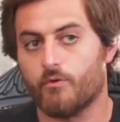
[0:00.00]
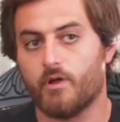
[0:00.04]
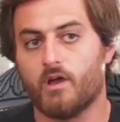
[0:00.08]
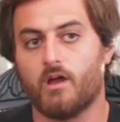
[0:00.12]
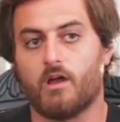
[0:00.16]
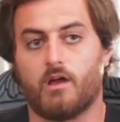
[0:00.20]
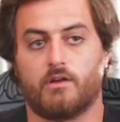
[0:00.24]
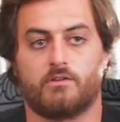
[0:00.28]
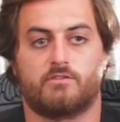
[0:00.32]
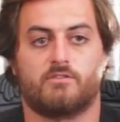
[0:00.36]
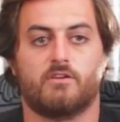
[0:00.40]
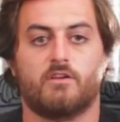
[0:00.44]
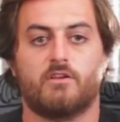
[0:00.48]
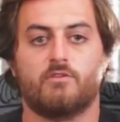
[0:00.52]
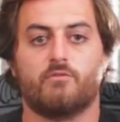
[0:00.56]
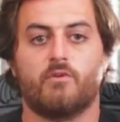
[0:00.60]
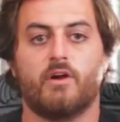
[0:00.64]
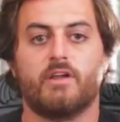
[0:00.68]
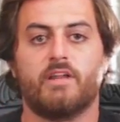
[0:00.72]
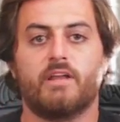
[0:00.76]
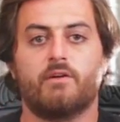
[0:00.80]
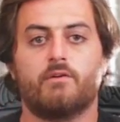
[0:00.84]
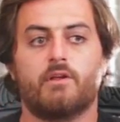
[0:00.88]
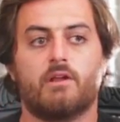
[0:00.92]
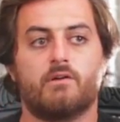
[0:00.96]
I started
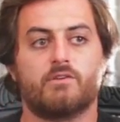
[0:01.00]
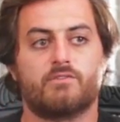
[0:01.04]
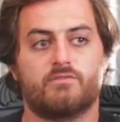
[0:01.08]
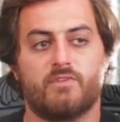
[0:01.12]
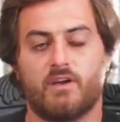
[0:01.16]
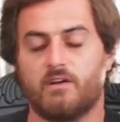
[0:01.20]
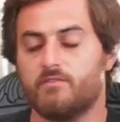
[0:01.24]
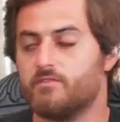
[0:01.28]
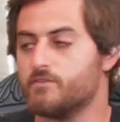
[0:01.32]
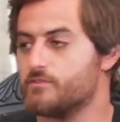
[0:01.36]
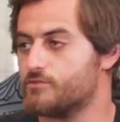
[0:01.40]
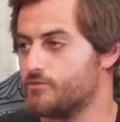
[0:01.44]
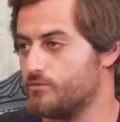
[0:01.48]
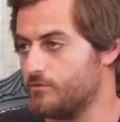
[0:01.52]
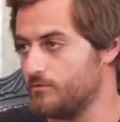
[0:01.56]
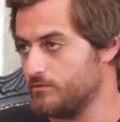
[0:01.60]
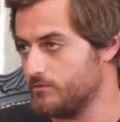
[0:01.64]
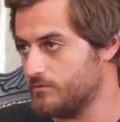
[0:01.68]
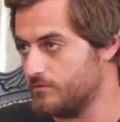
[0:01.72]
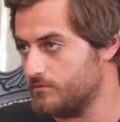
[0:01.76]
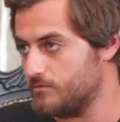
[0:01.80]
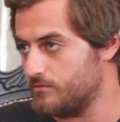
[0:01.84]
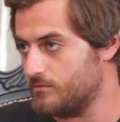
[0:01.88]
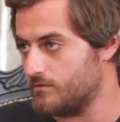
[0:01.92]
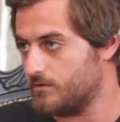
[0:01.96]
riding when I was 5 years
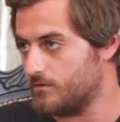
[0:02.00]
old.